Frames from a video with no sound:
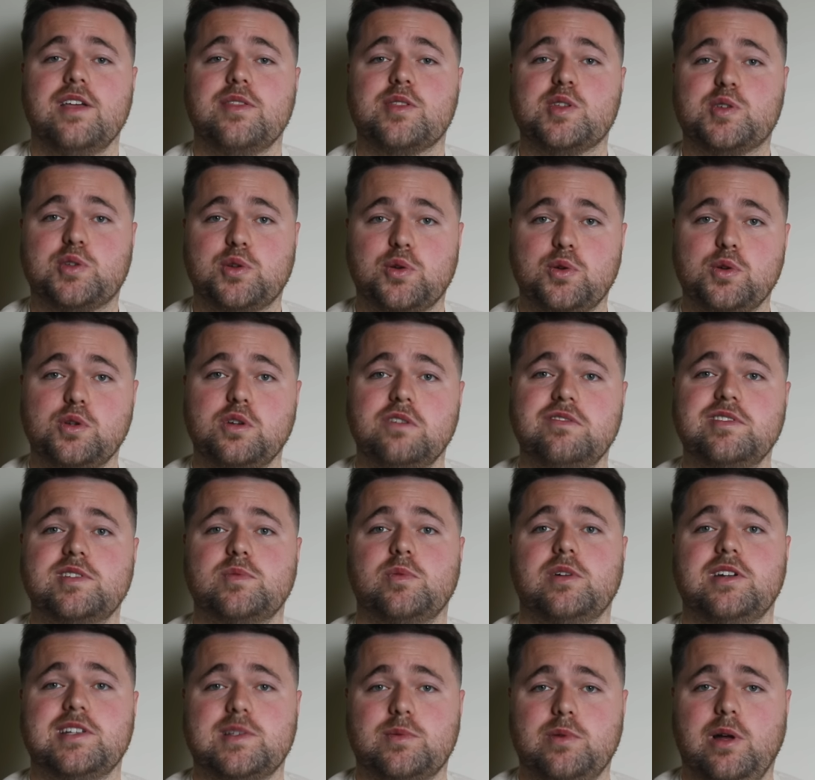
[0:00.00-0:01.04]
The turnovers
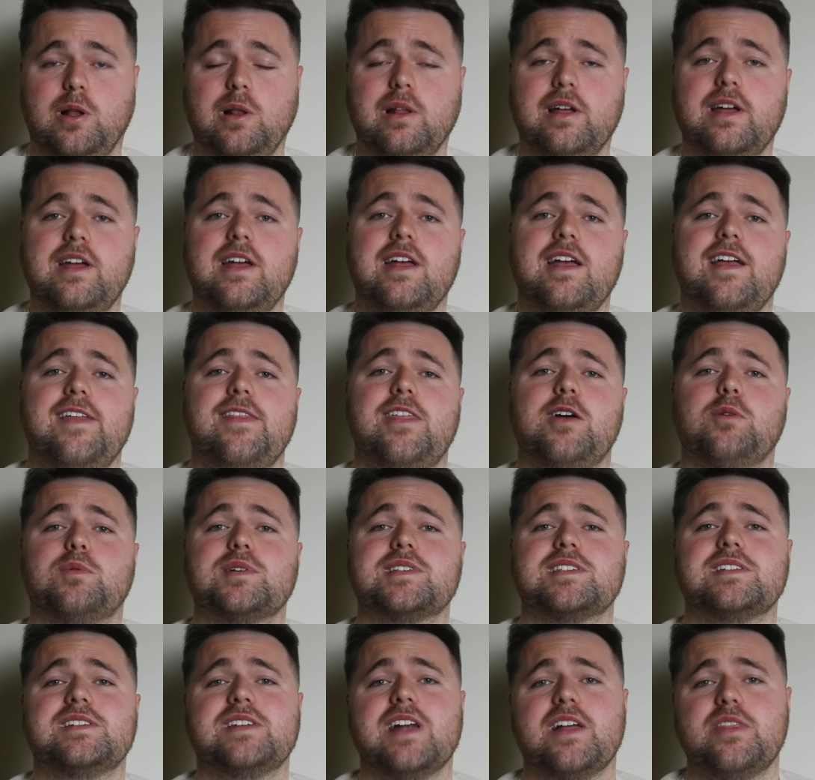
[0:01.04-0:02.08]
one as well, that
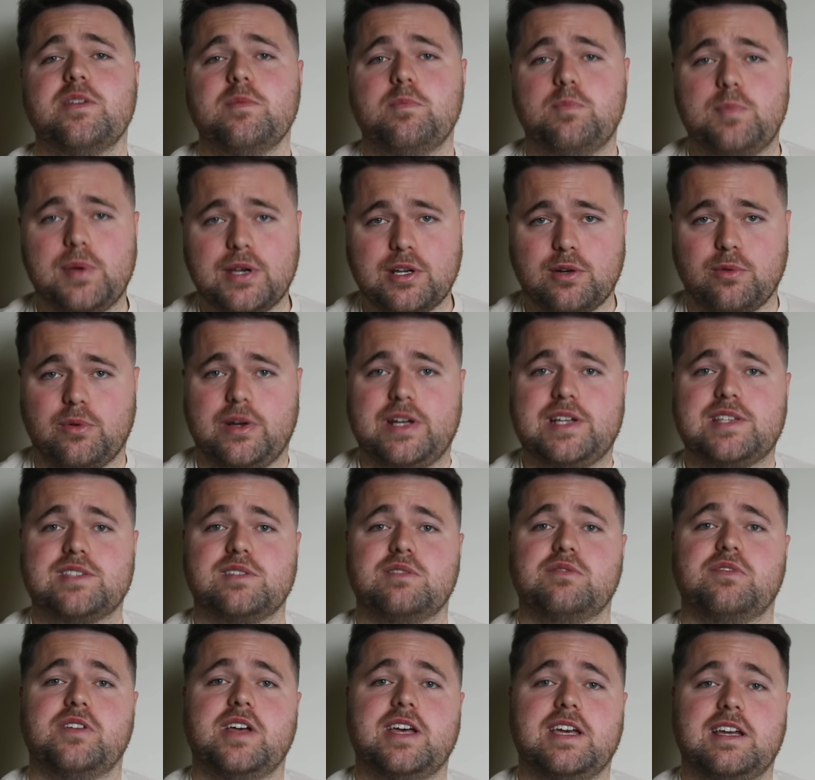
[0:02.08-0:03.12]
was another big reason for